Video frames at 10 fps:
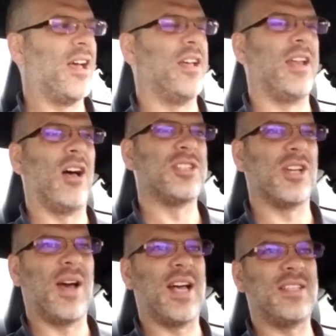It
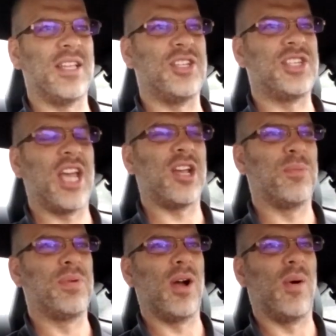also has the Shaker
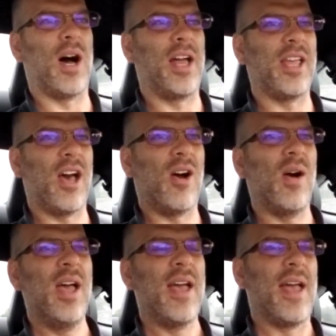Pro
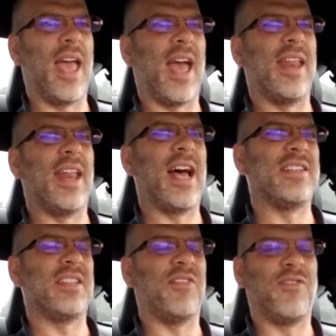audio. And it
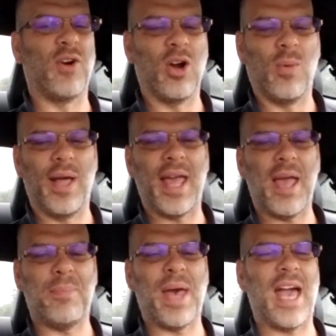has the
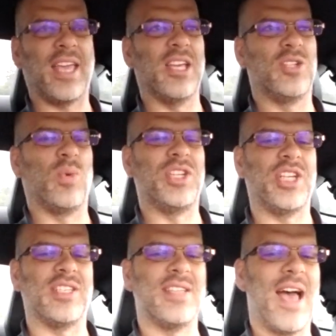401A package, which
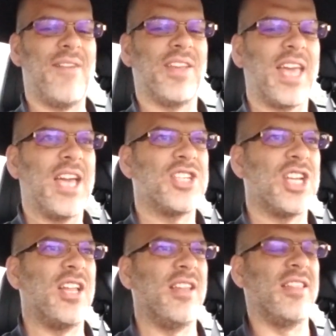is
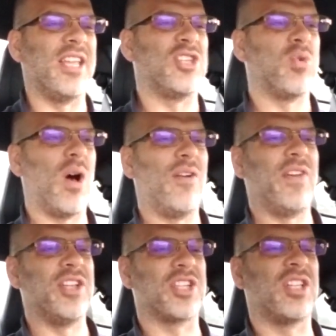navigation, the
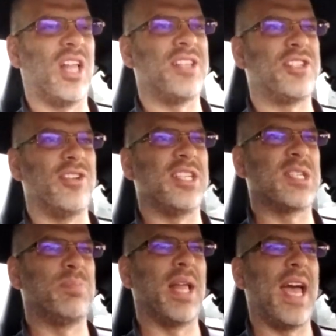12-inch cluster
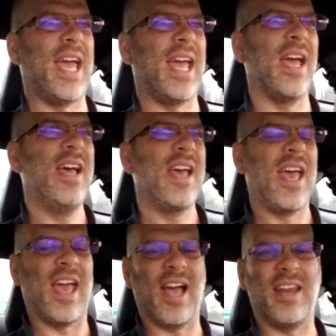display,
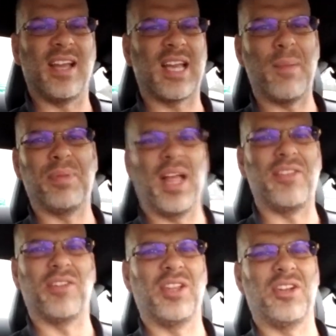and a couple
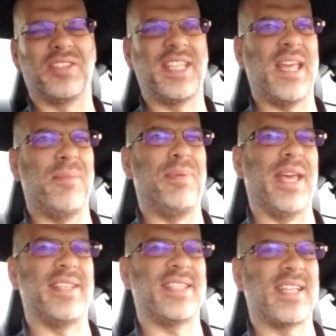other little
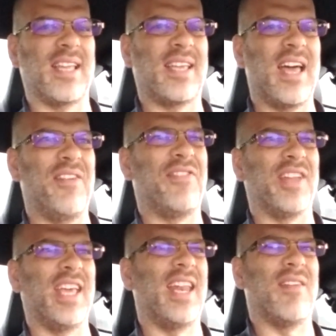tidbits. I kind of
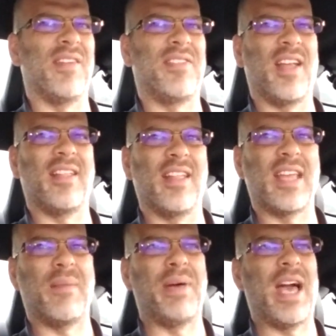forget everything
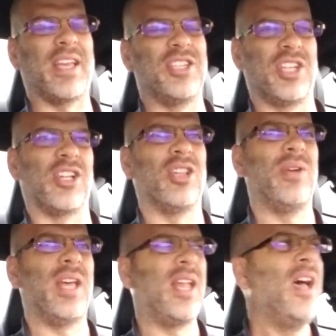that package included.